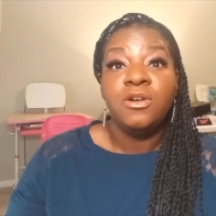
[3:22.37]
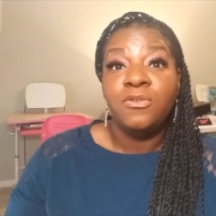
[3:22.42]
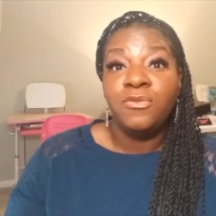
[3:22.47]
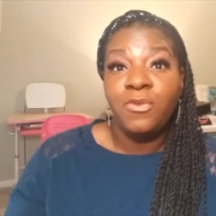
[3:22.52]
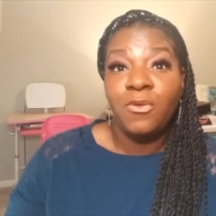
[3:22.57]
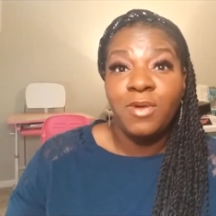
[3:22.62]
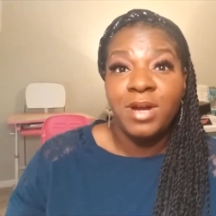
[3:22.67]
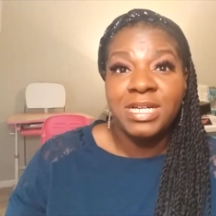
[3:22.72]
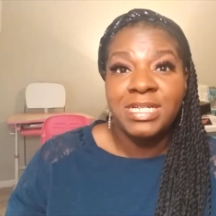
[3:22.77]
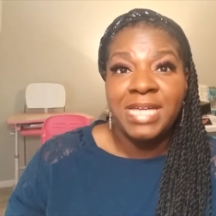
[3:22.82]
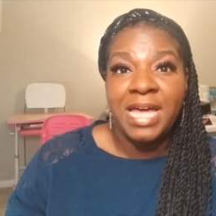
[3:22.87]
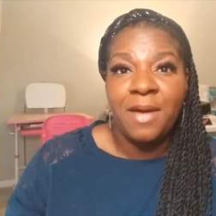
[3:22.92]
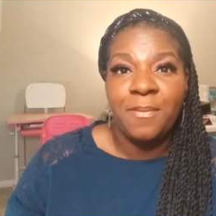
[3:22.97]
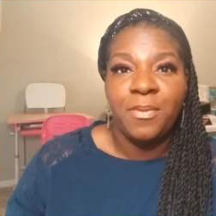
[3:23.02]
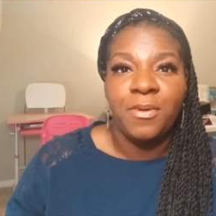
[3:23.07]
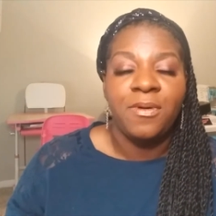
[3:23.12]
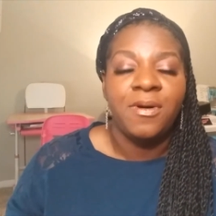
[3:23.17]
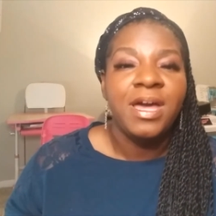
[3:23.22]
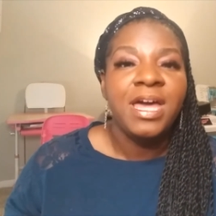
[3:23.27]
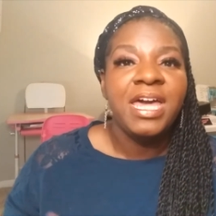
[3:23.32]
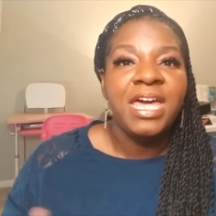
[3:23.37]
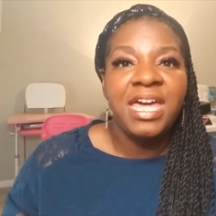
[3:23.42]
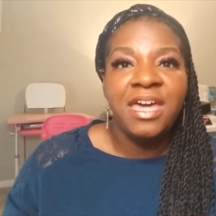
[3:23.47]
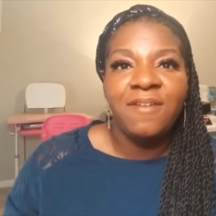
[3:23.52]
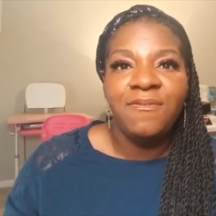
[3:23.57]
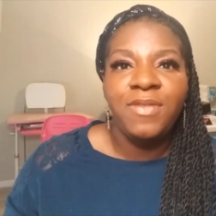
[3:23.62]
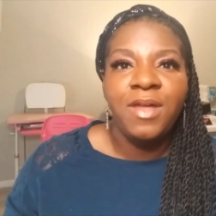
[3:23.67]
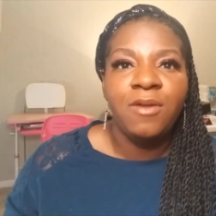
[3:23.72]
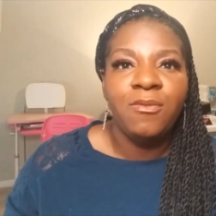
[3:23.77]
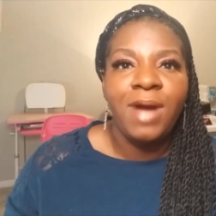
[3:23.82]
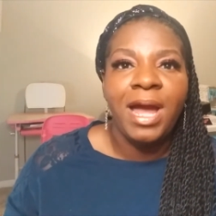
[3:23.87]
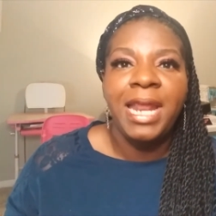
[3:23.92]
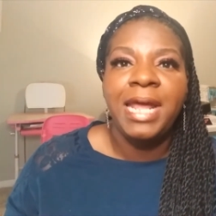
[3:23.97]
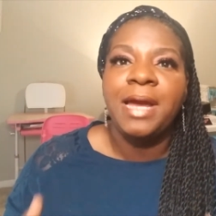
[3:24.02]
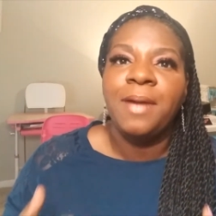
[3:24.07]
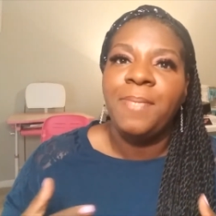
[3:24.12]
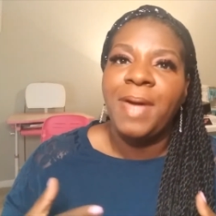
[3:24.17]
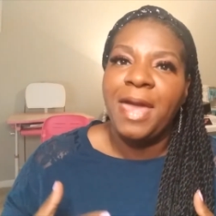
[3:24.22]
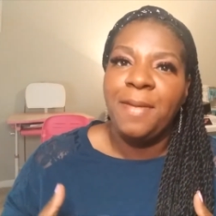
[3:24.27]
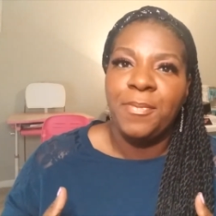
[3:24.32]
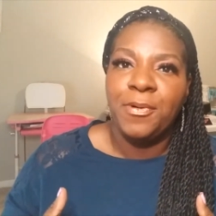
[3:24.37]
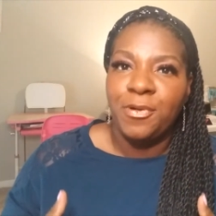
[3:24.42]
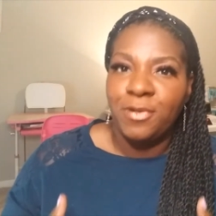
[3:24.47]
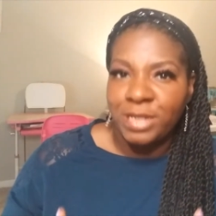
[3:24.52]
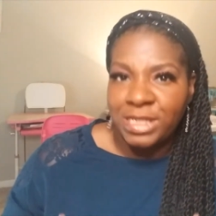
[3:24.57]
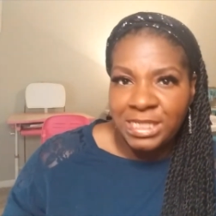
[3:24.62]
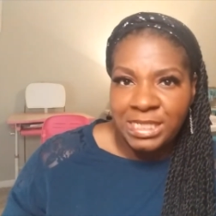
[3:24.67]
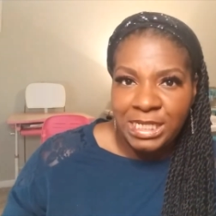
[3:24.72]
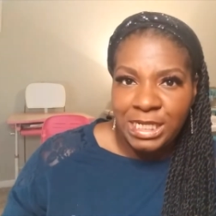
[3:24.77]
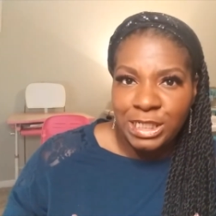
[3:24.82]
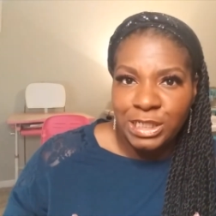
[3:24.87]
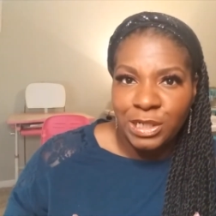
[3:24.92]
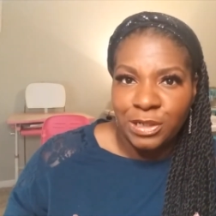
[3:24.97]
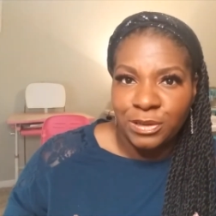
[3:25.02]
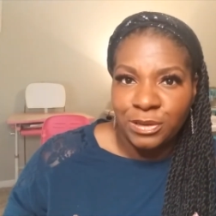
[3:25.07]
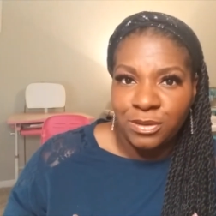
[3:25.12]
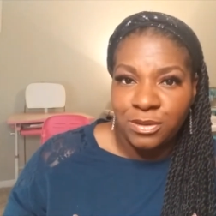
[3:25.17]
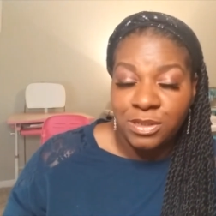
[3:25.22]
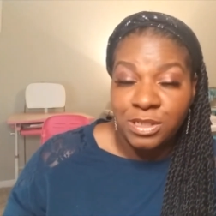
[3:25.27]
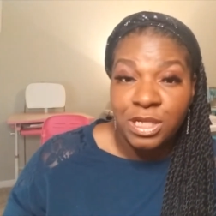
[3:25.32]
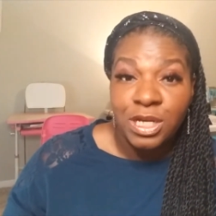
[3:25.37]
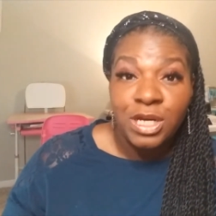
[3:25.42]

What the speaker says: For example, if they're writing a paper on sea turtles,